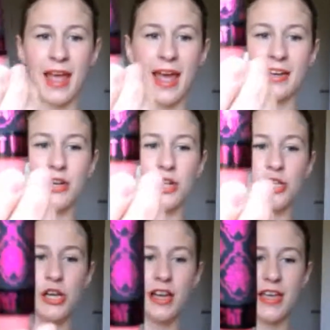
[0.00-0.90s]
And
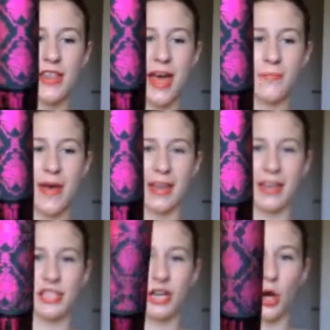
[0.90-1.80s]
look at that
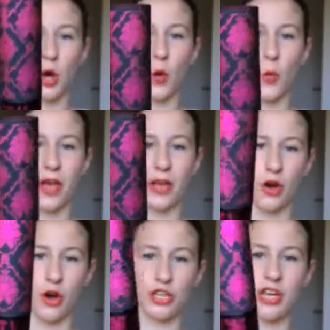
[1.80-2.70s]
packaging, oh my
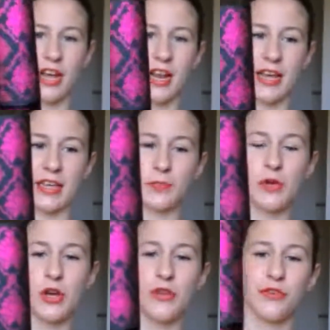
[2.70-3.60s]
gosh, it is
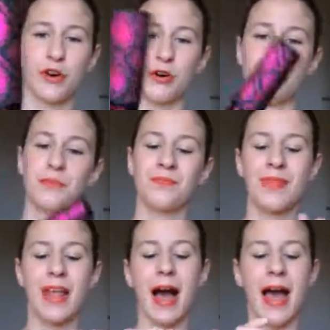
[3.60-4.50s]
beautiful.
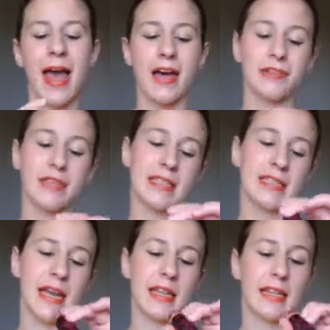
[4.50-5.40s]
I have
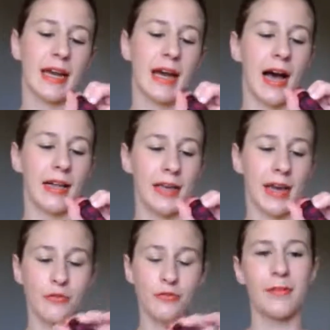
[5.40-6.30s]
this in the
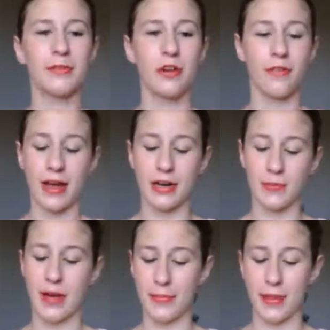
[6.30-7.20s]
colour wrapped around
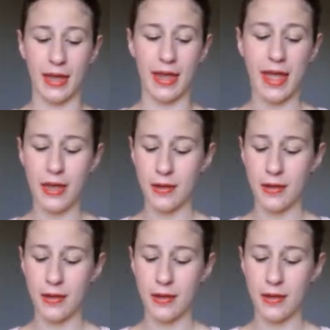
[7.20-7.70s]
my pinky.